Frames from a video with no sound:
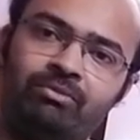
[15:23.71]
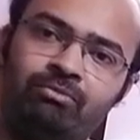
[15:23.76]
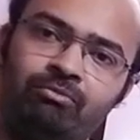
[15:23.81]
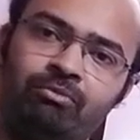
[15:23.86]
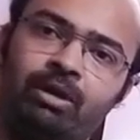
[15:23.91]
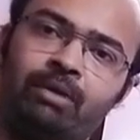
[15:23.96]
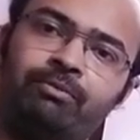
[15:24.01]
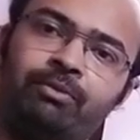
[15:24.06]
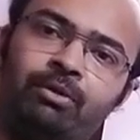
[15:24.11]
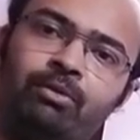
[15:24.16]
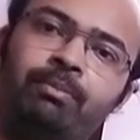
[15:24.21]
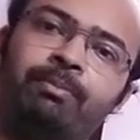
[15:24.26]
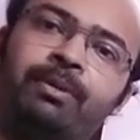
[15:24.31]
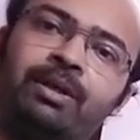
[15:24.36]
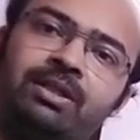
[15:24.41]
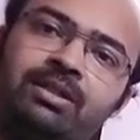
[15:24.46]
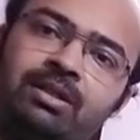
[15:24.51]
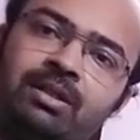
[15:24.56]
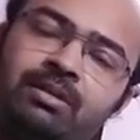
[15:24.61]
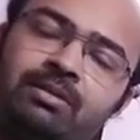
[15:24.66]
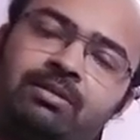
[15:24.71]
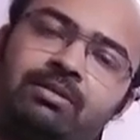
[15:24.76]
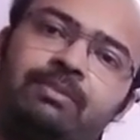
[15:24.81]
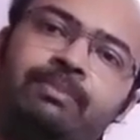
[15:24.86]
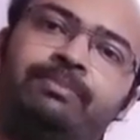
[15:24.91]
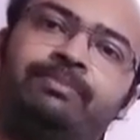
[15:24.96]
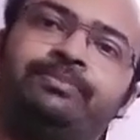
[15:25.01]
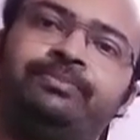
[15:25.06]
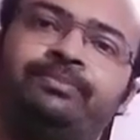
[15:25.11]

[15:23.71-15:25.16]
What for we purchase?